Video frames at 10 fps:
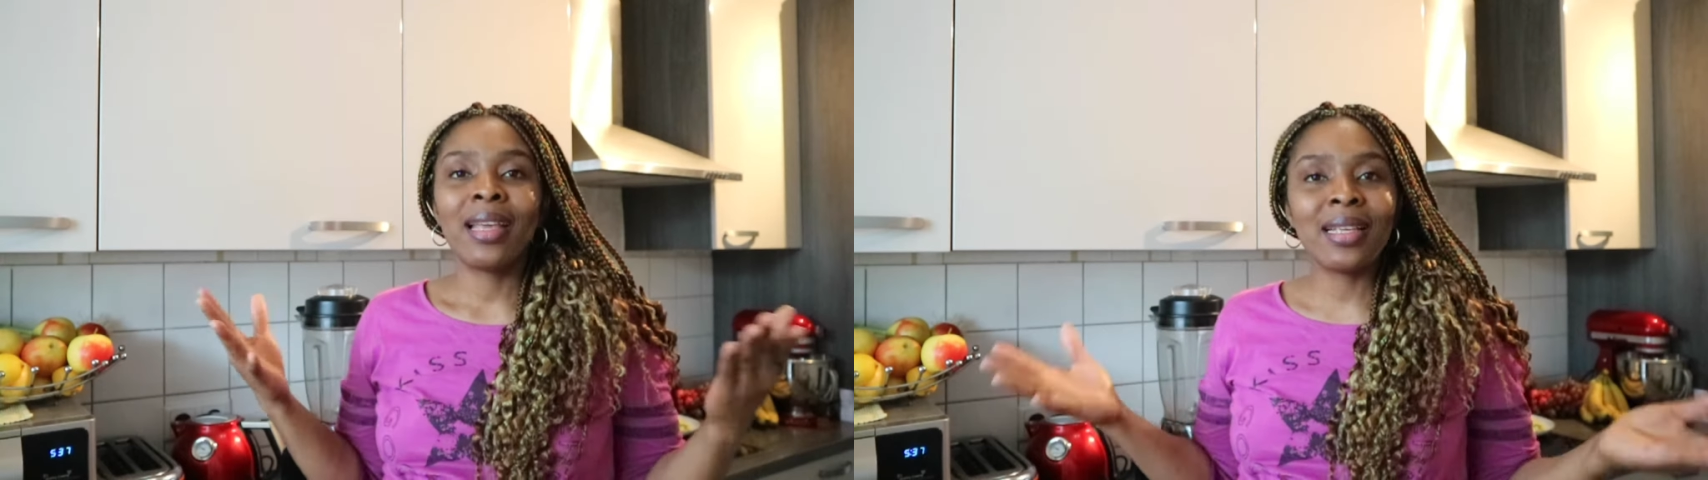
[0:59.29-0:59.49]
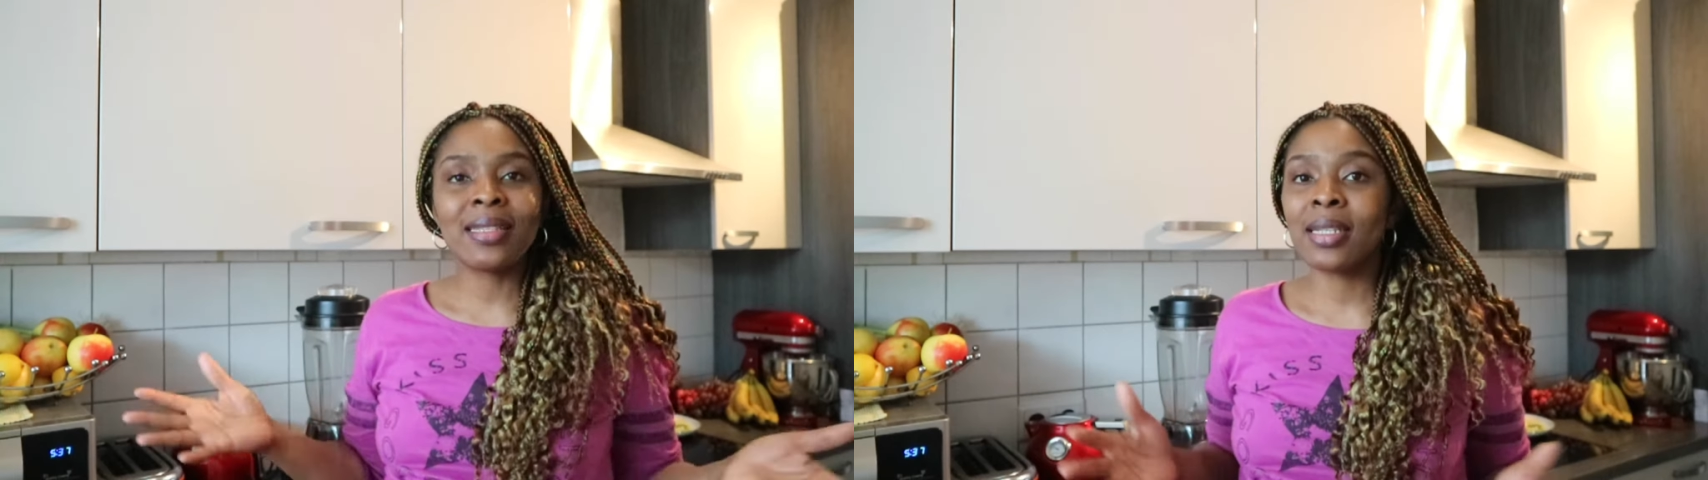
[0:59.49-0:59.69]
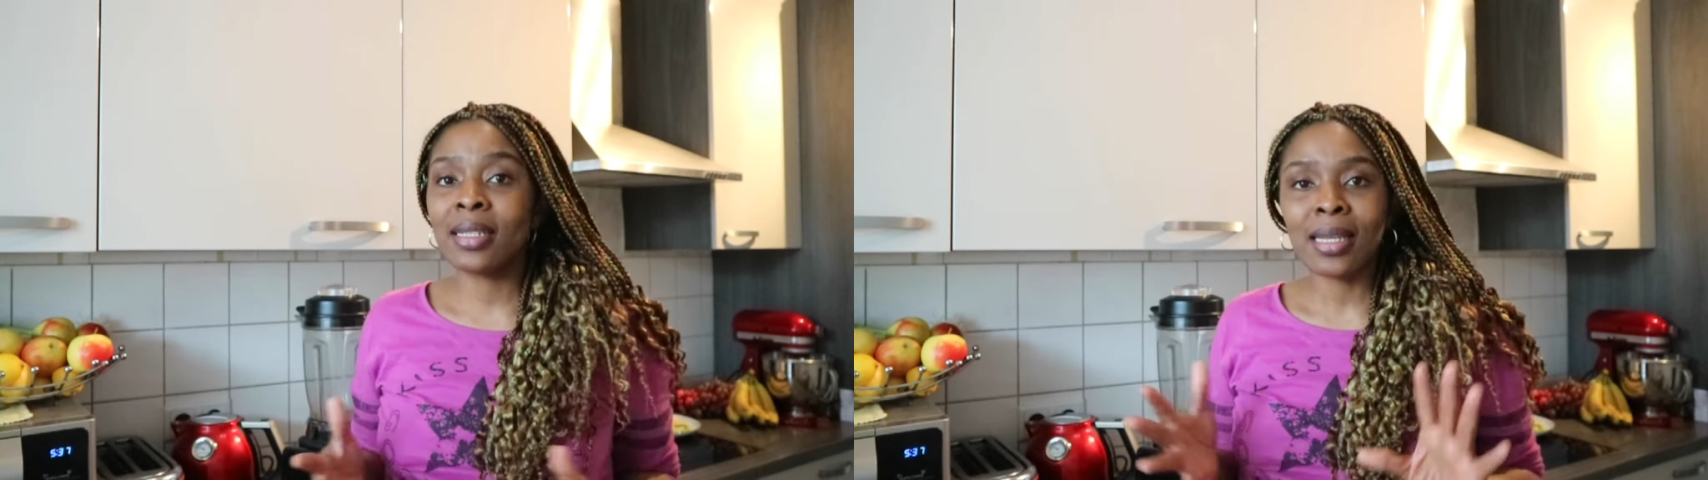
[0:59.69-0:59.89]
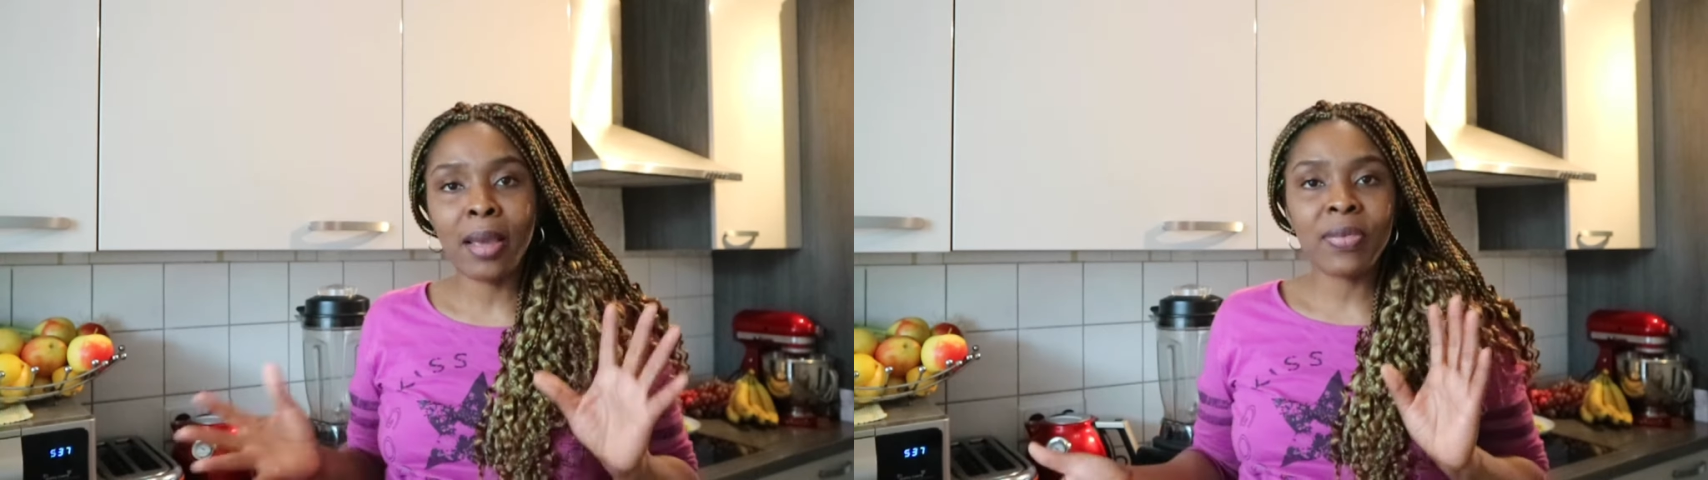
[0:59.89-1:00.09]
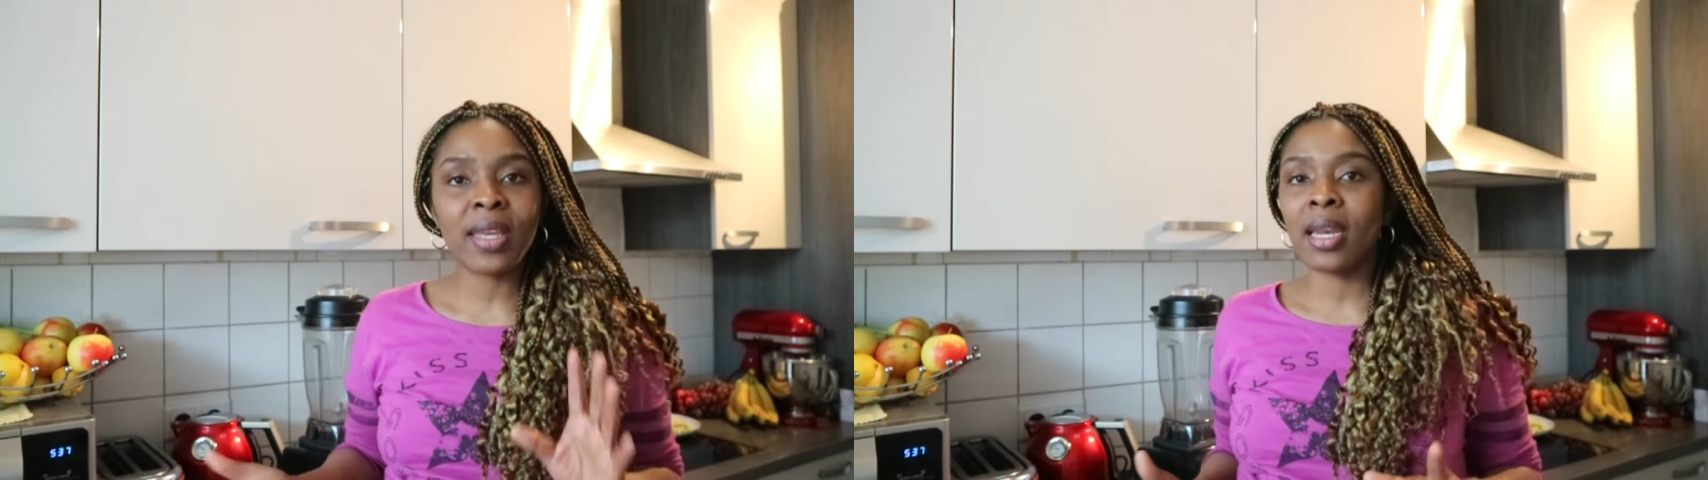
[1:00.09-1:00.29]
It's the
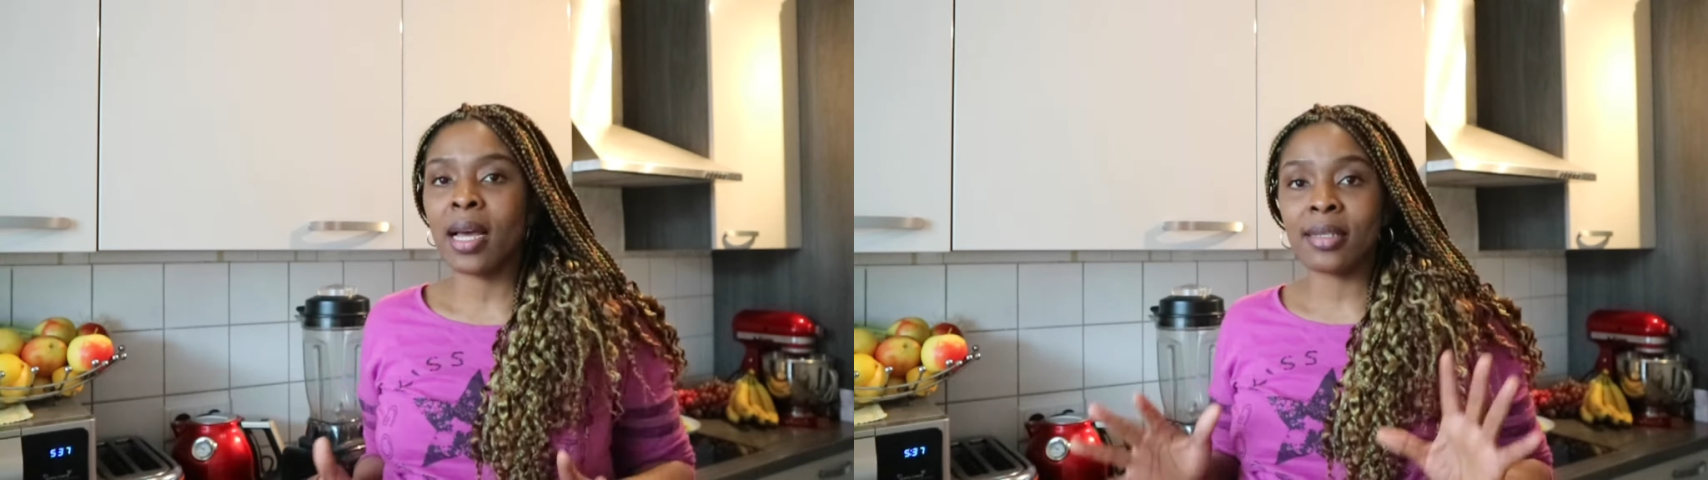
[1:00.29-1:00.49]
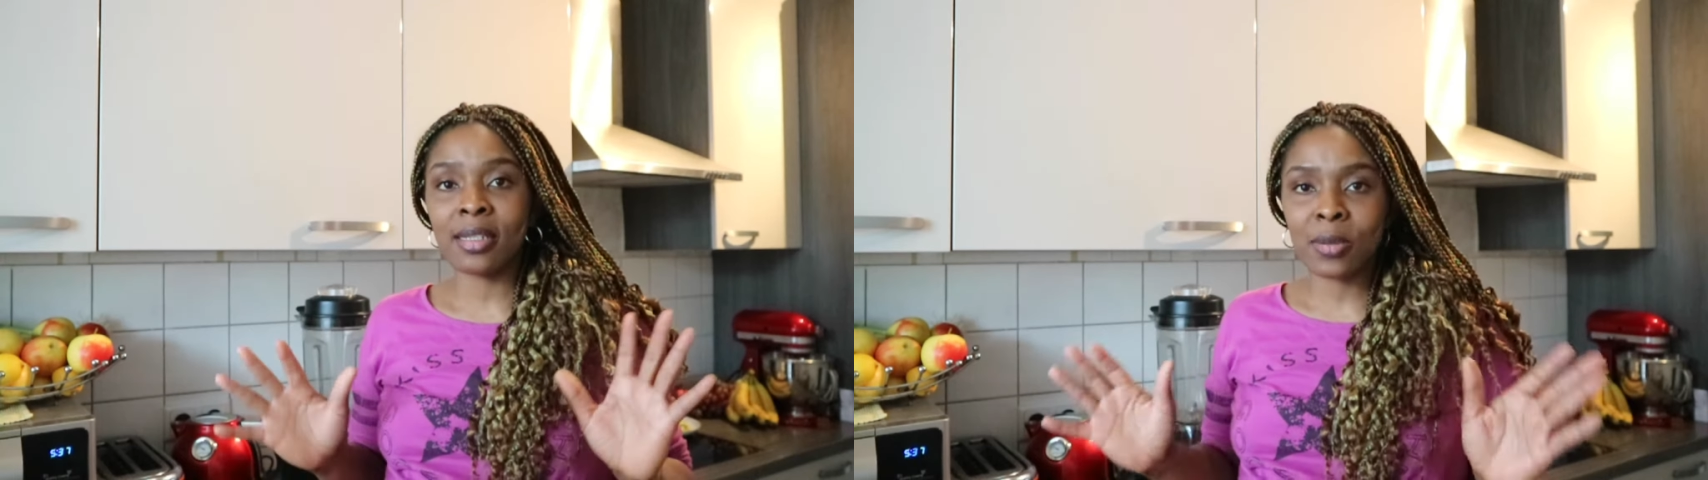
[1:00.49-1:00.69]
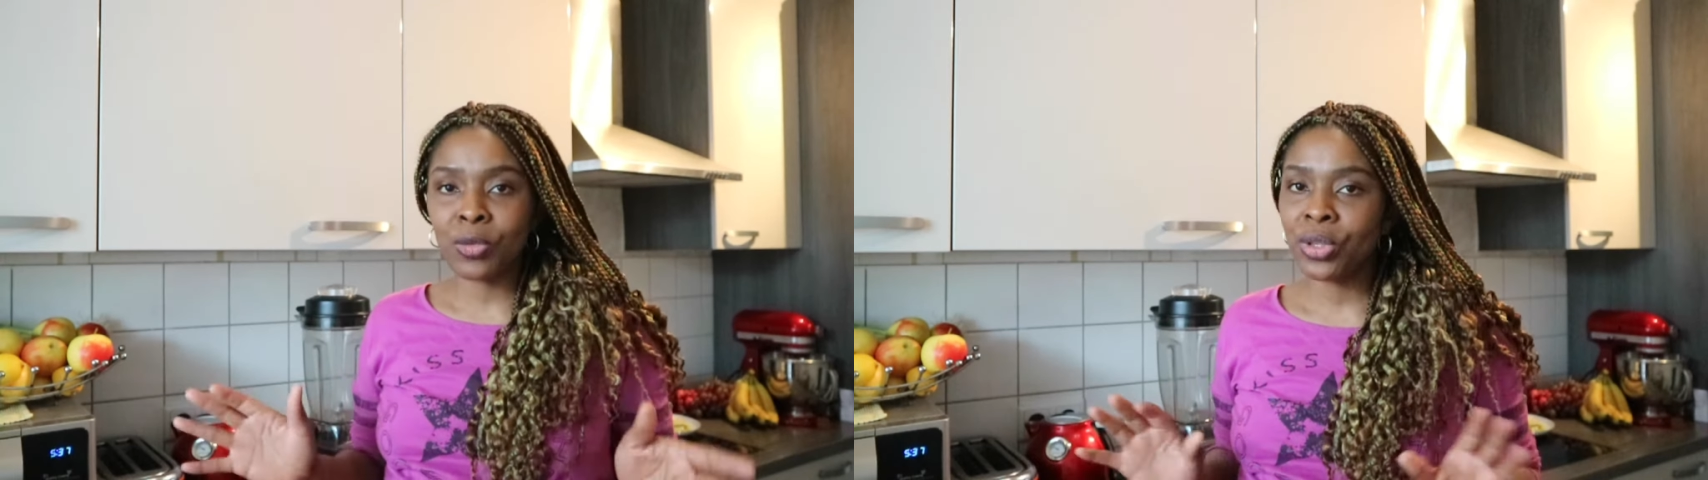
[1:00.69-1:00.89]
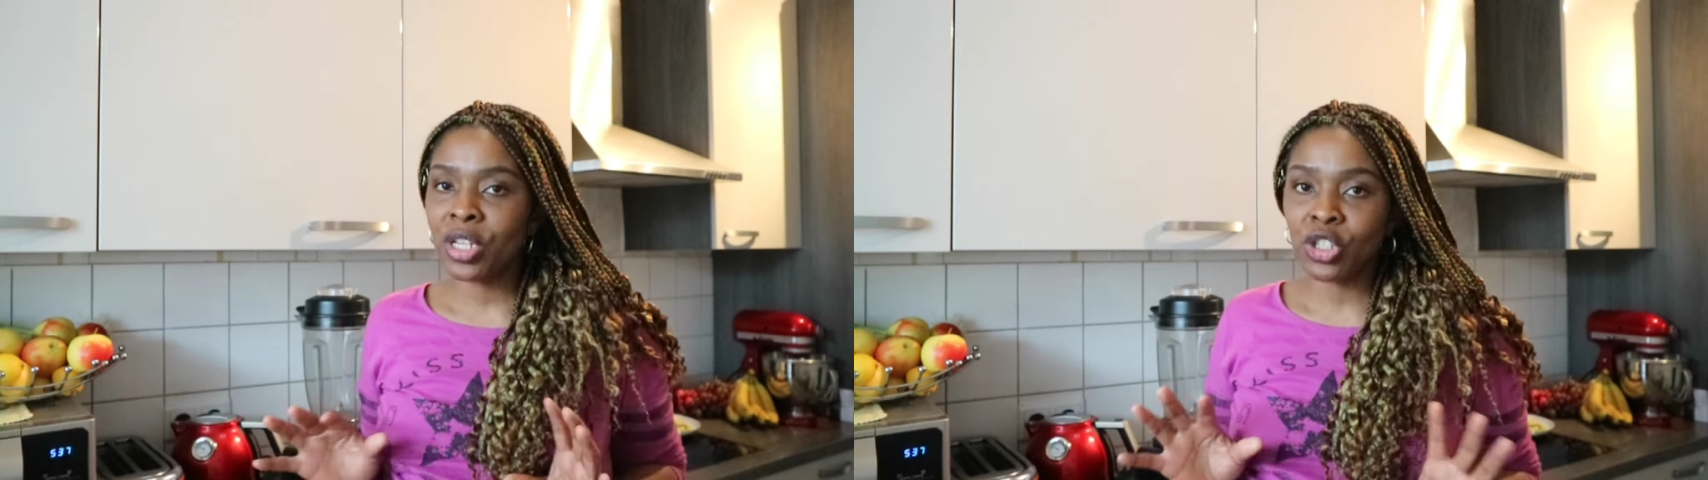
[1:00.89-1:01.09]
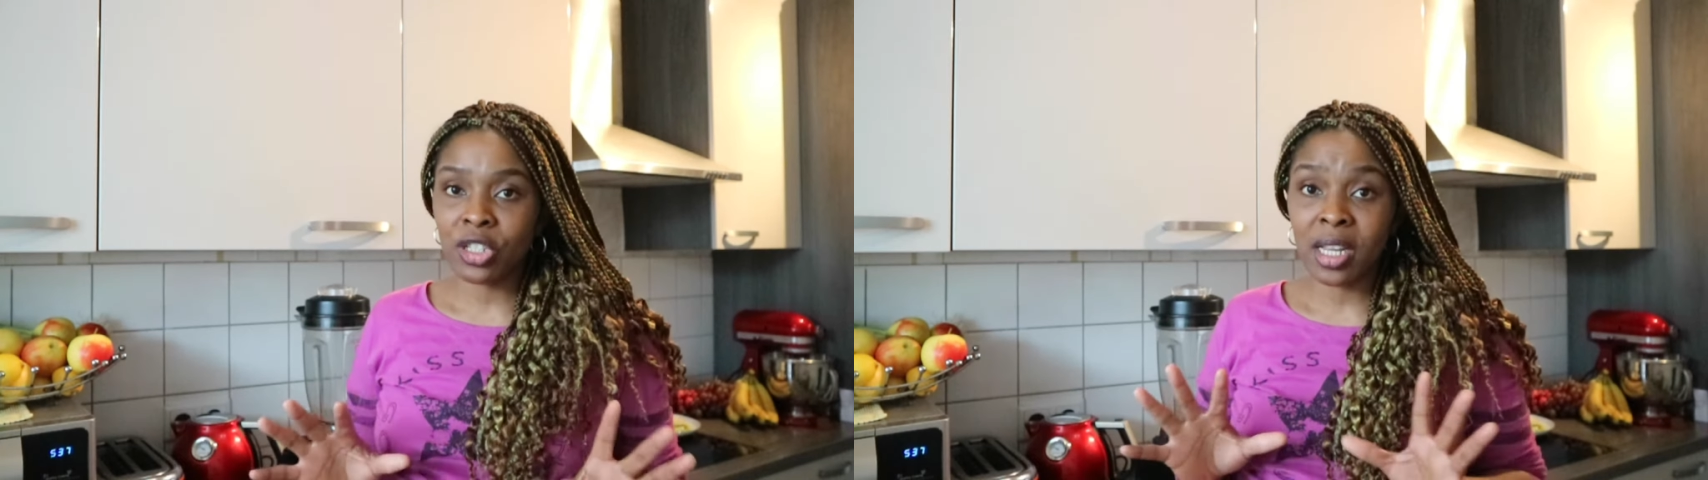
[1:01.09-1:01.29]
same thing as a
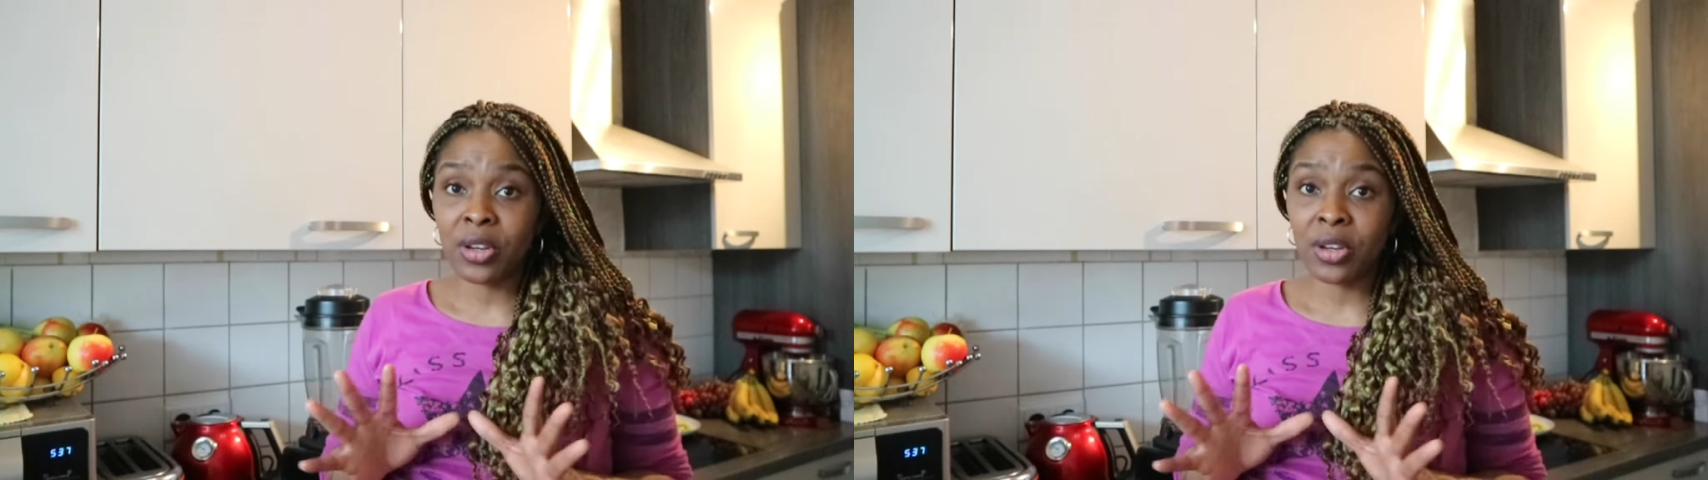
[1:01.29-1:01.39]
smoothie, just that